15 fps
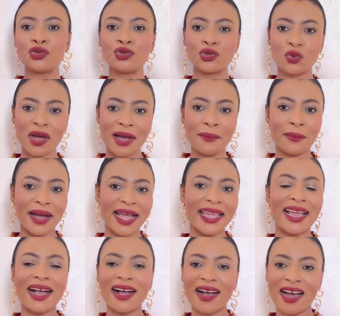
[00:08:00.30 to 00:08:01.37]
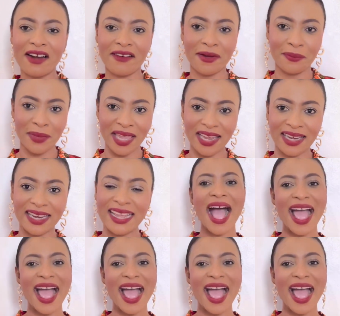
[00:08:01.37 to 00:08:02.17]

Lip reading: Noir by Haramain.